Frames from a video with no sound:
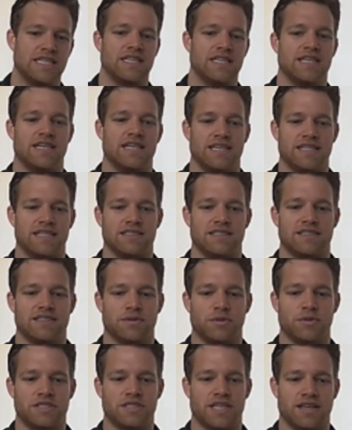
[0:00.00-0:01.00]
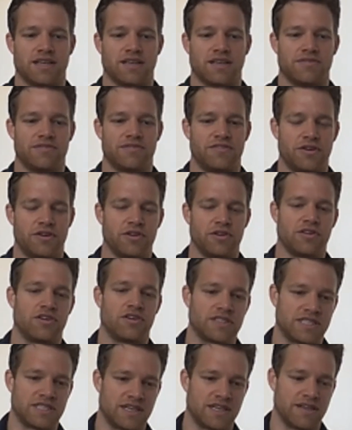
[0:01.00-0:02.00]
And it would take a very
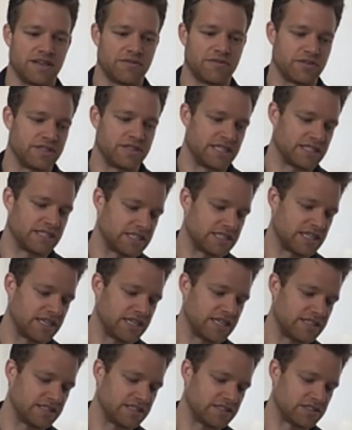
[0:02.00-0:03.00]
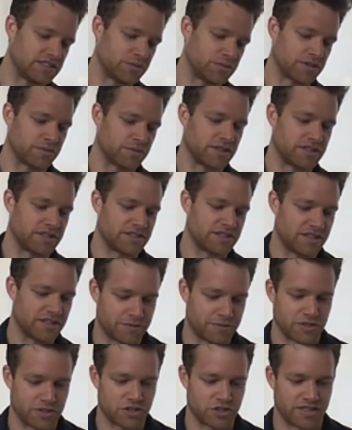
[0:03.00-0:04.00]
long time for data scientists to work with
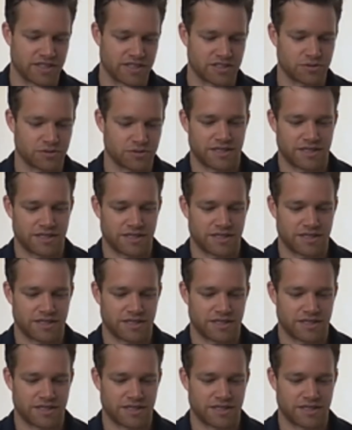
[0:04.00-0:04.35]
software engineers,